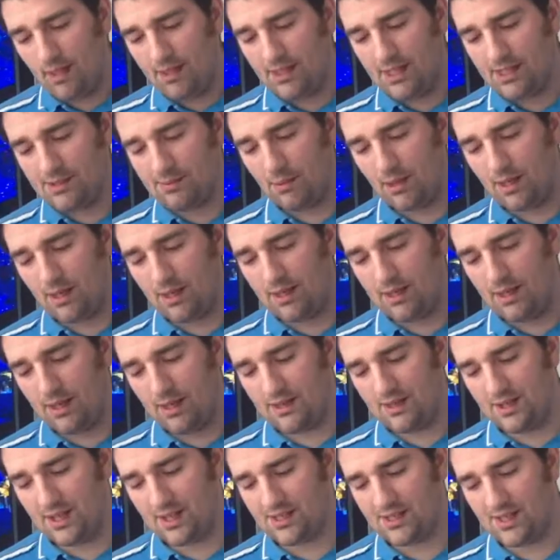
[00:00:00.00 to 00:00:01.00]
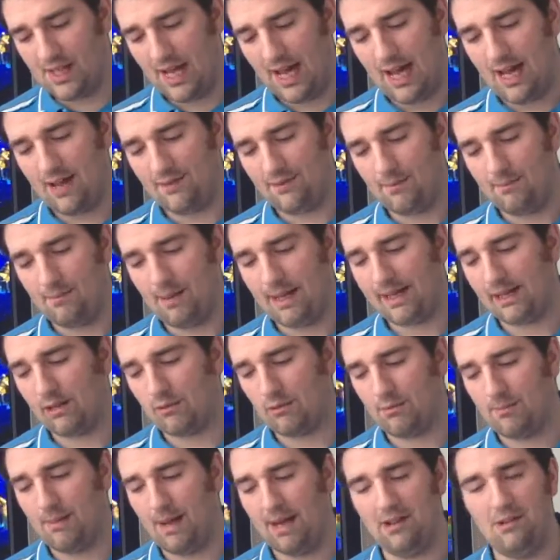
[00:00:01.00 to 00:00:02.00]
This one doesn't have a
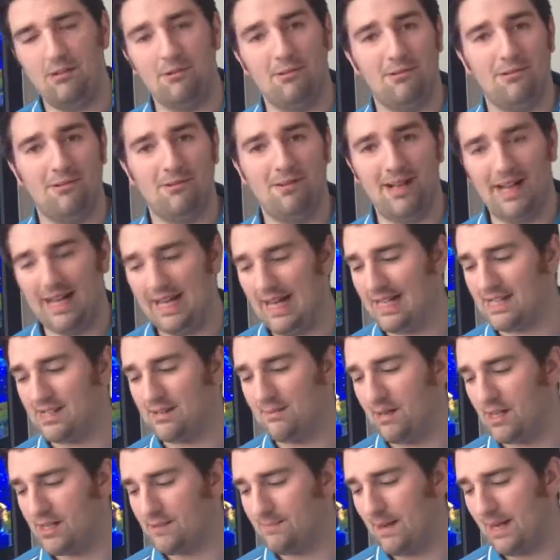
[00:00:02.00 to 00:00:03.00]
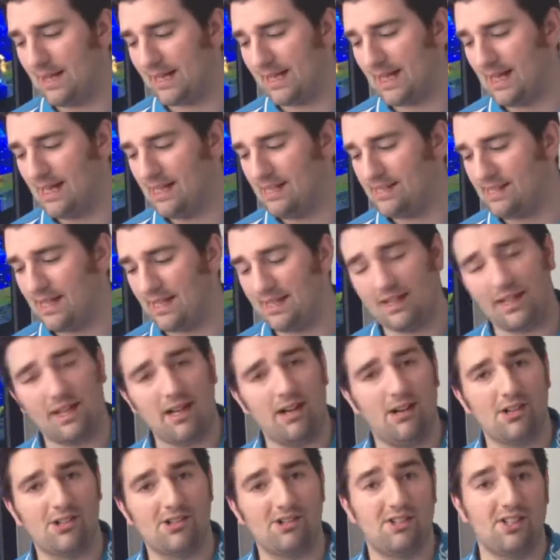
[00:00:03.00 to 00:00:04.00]
mangled manual, and it has a much better case, and the
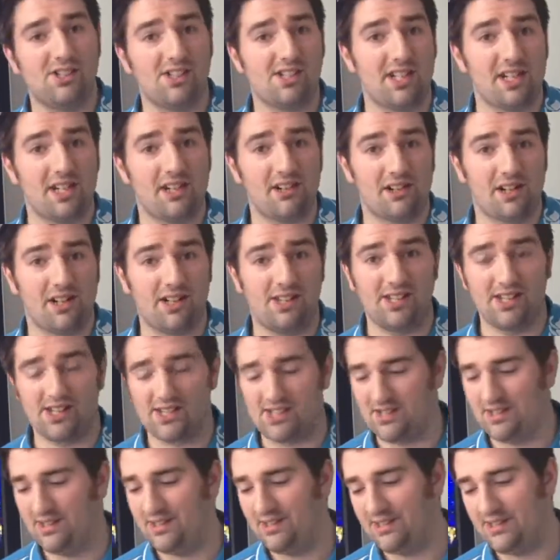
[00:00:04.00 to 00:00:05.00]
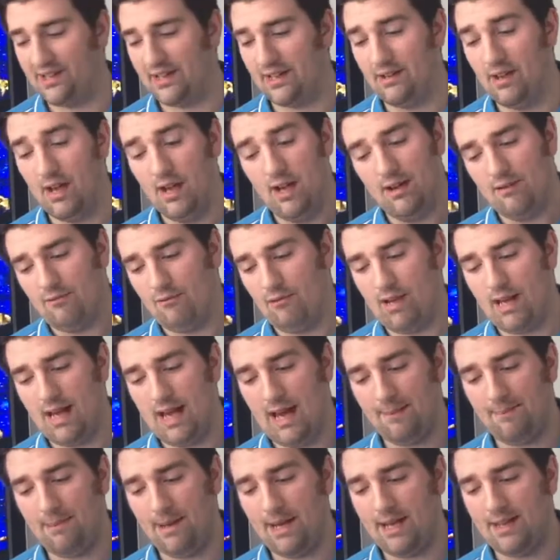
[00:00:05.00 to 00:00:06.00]
cartridge is in good condition. So really
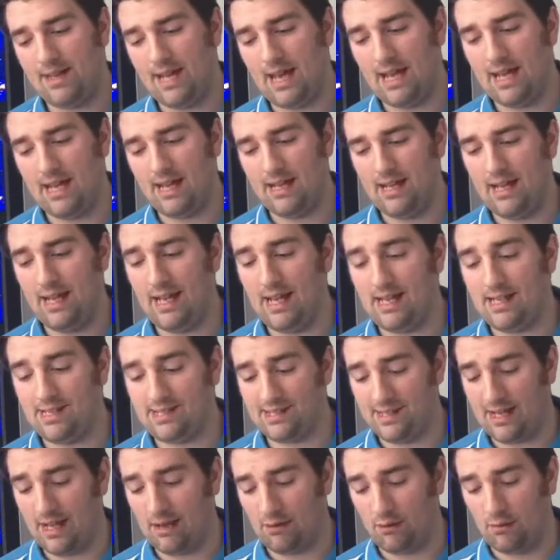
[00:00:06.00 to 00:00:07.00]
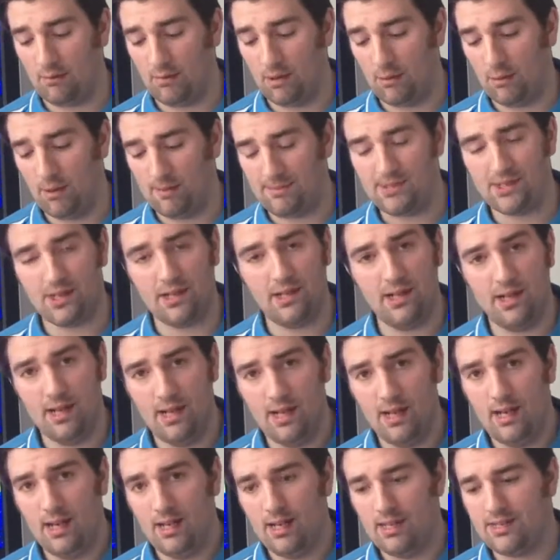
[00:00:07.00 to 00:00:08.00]
happy. That is now on my website.
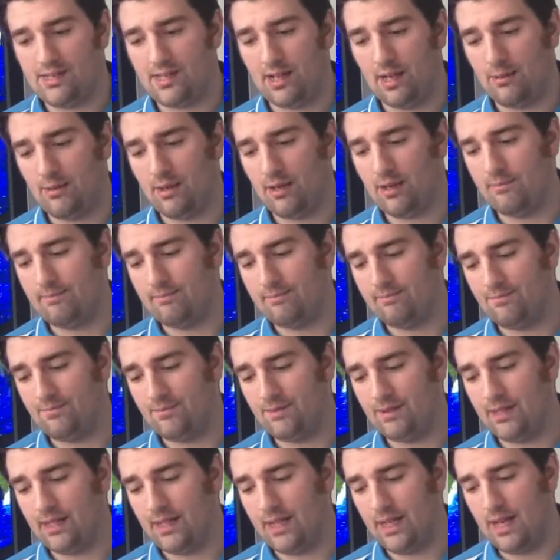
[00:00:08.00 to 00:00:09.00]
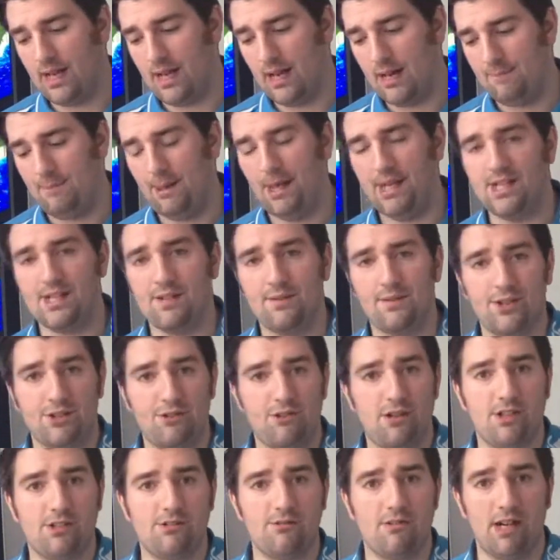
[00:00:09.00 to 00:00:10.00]
So the picture for
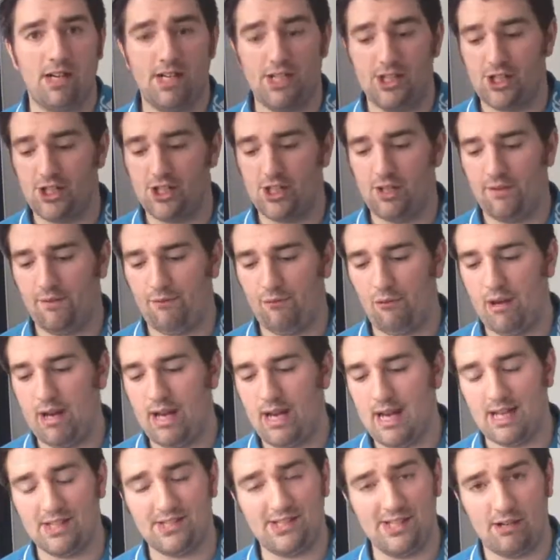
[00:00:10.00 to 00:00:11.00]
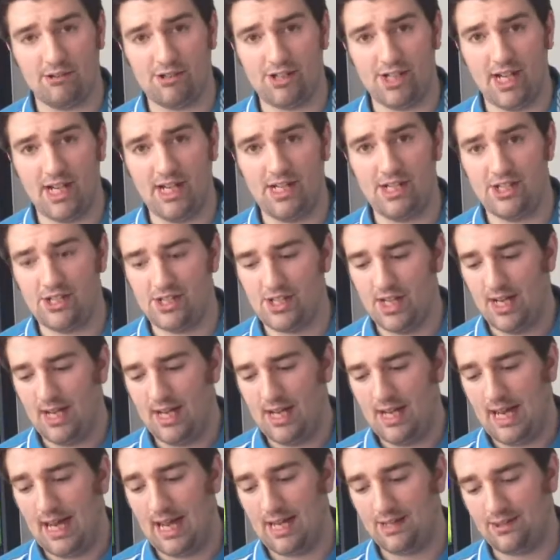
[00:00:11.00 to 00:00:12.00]
Streets Rage 3 has now changed,
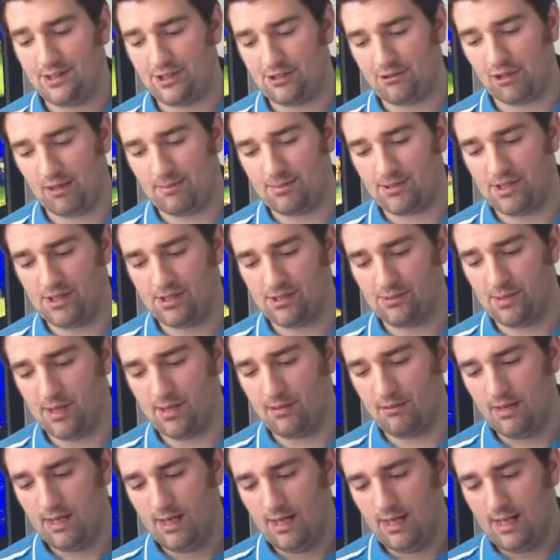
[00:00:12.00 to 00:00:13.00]
and the description as well.